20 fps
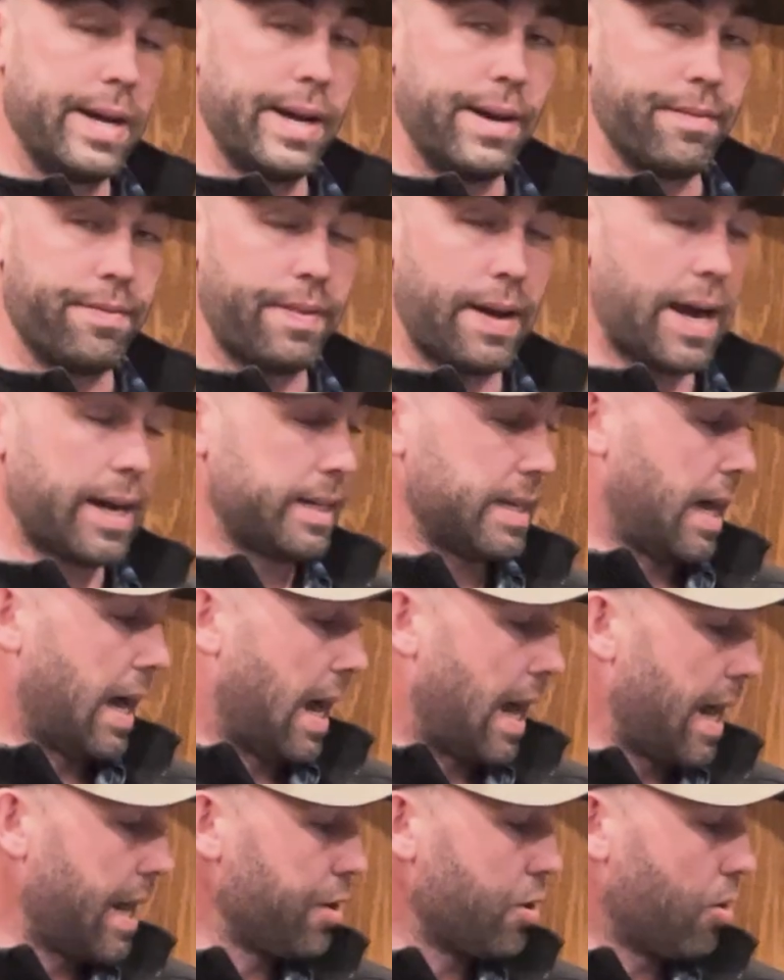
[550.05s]
In fact,
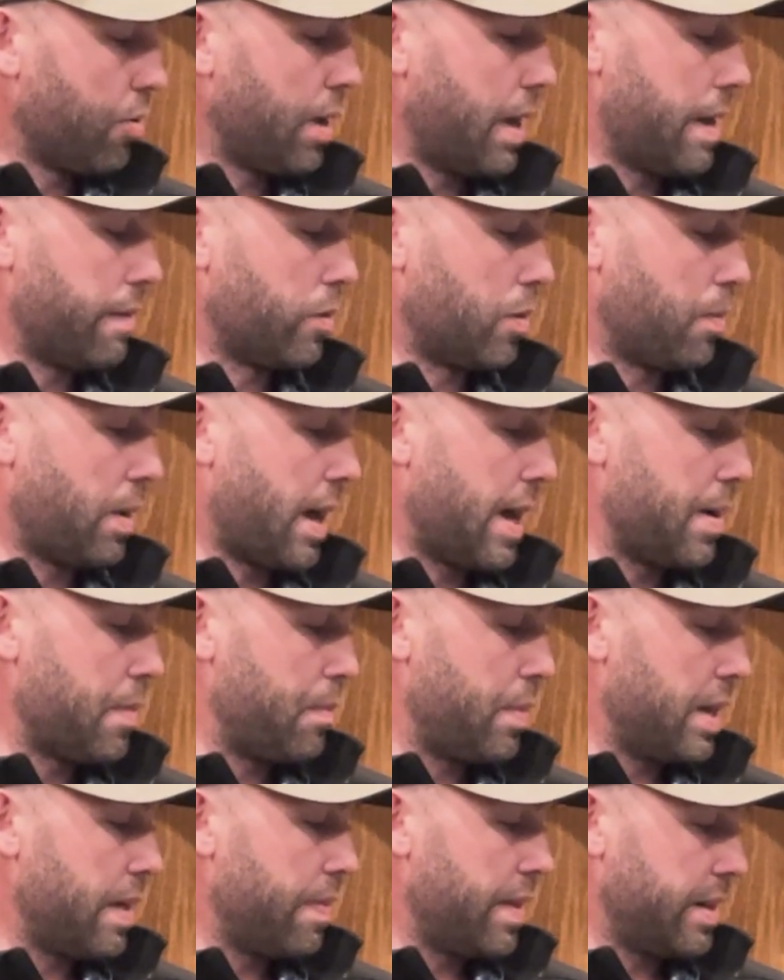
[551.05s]
I don't ever buy a bit